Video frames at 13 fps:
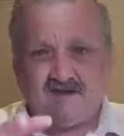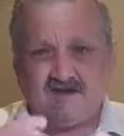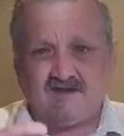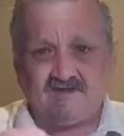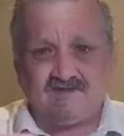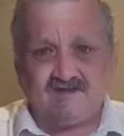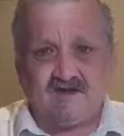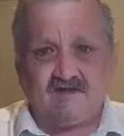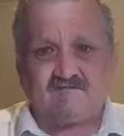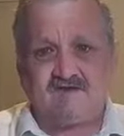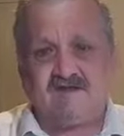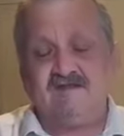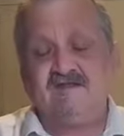and get a little
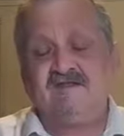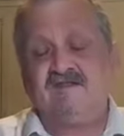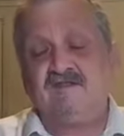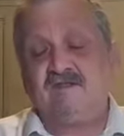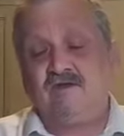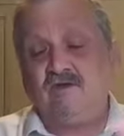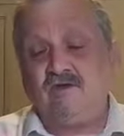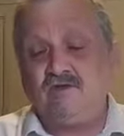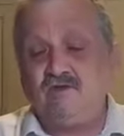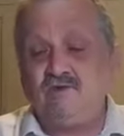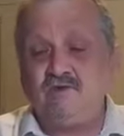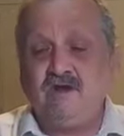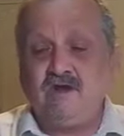soft, and then the
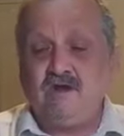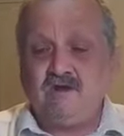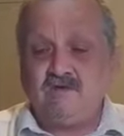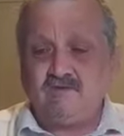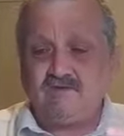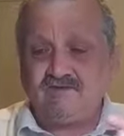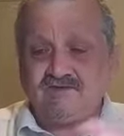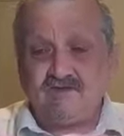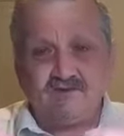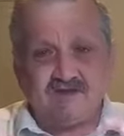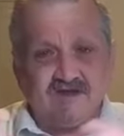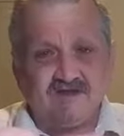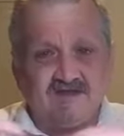glue will
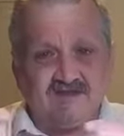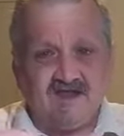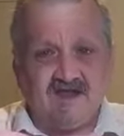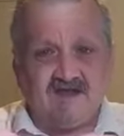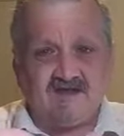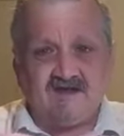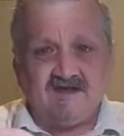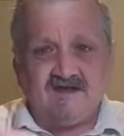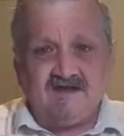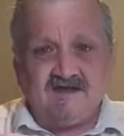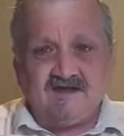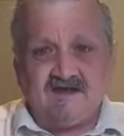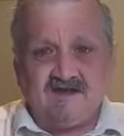soak into that
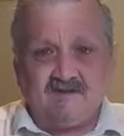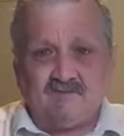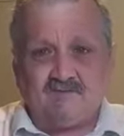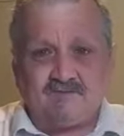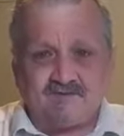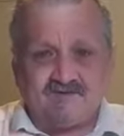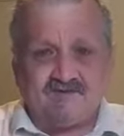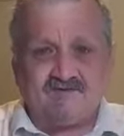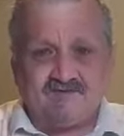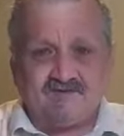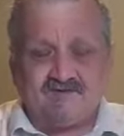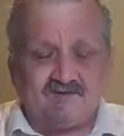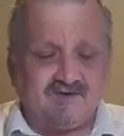and it will
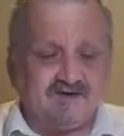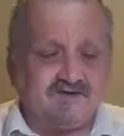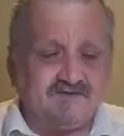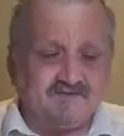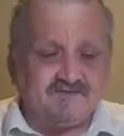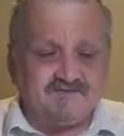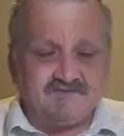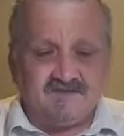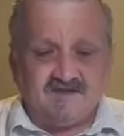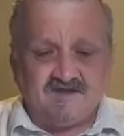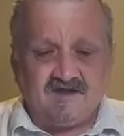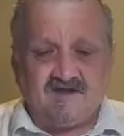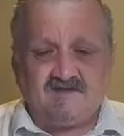preserve the tree.
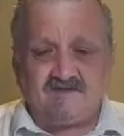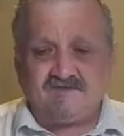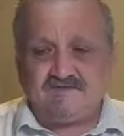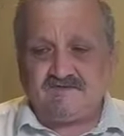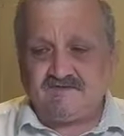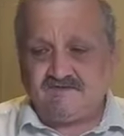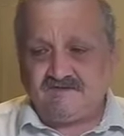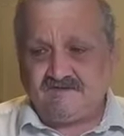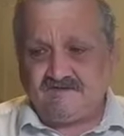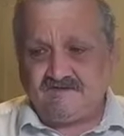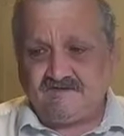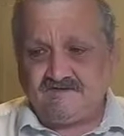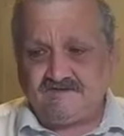Now,
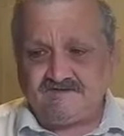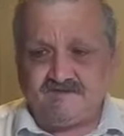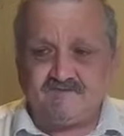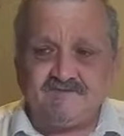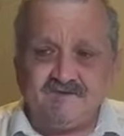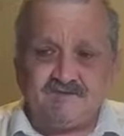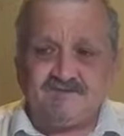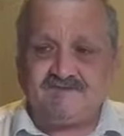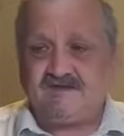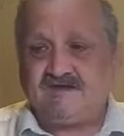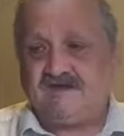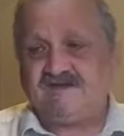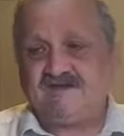some people
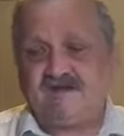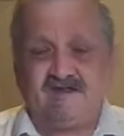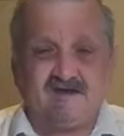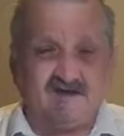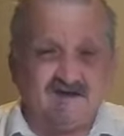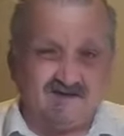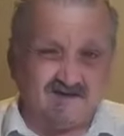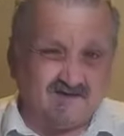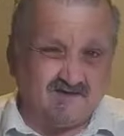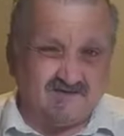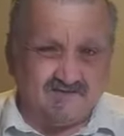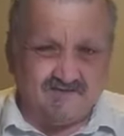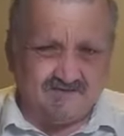say that's a lot of headache to
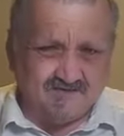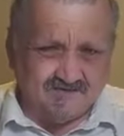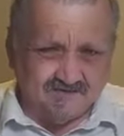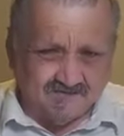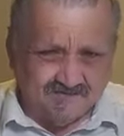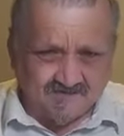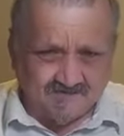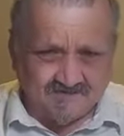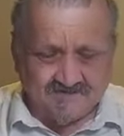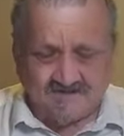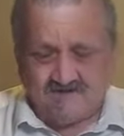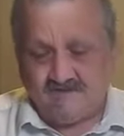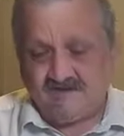go through just for
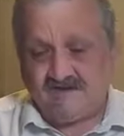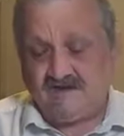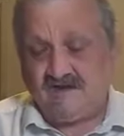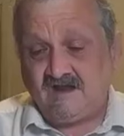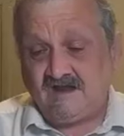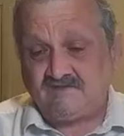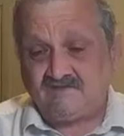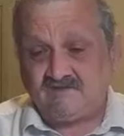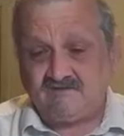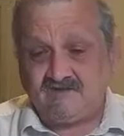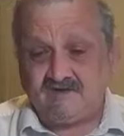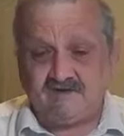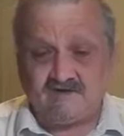something that may not last for a
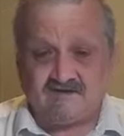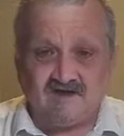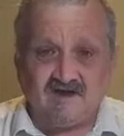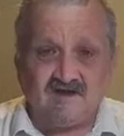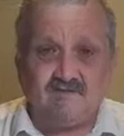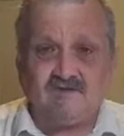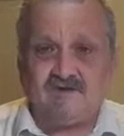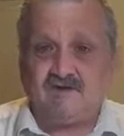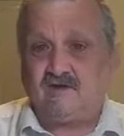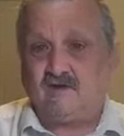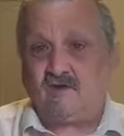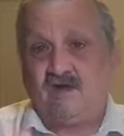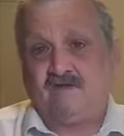very long time when you
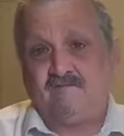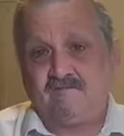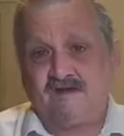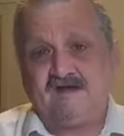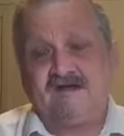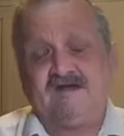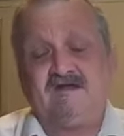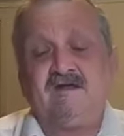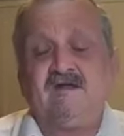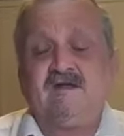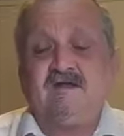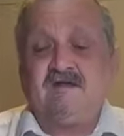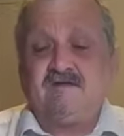can go out and buy it,
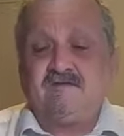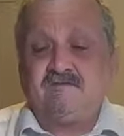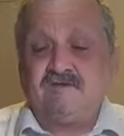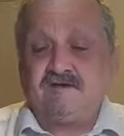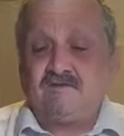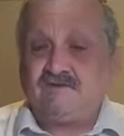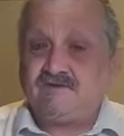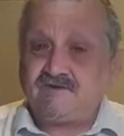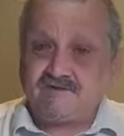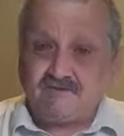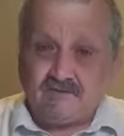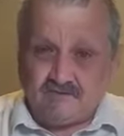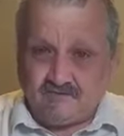but which
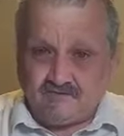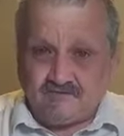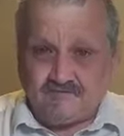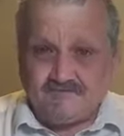is true.